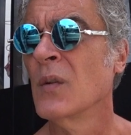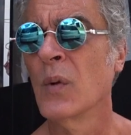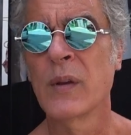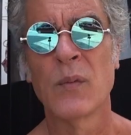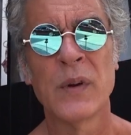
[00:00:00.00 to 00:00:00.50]
know,
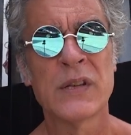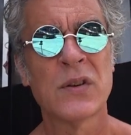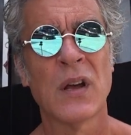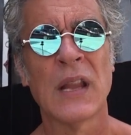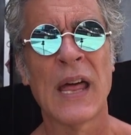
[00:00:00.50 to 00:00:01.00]
we
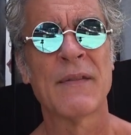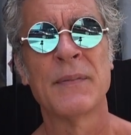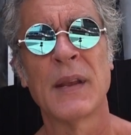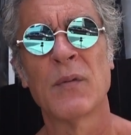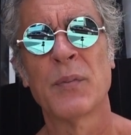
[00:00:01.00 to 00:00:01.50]
saw a lot of
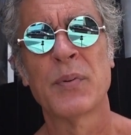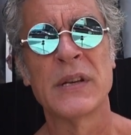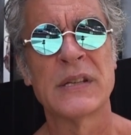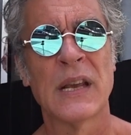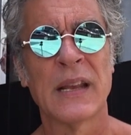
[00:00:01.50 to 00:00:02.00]
them that were
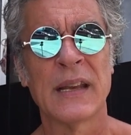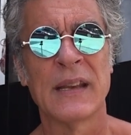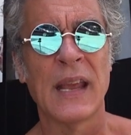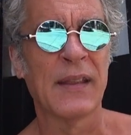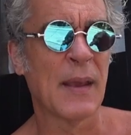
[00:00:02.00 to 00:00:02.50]
pre-selling, and
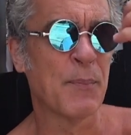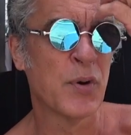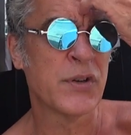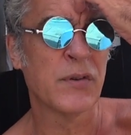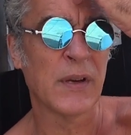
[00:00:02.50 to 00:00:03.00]
they
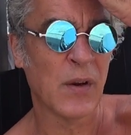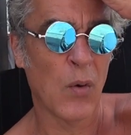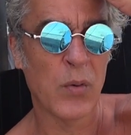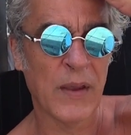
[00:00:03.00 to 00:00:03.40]
push you into, oh,